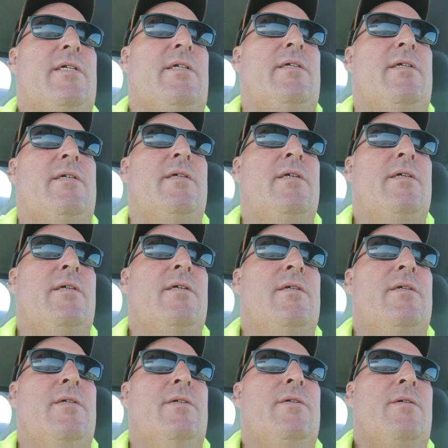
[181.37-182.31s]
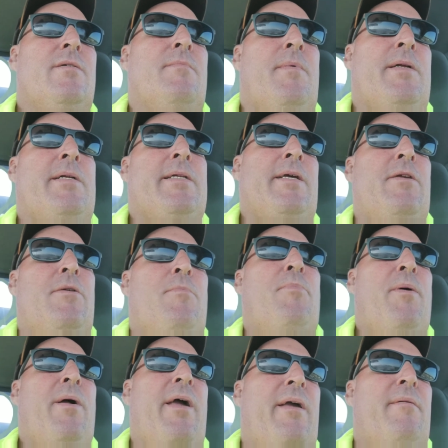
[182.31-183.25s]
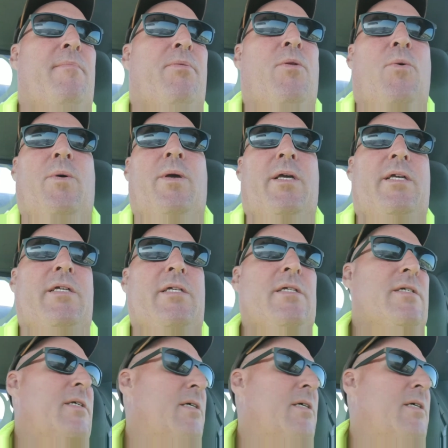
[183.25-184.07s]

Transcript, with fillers: By the time you pay employees,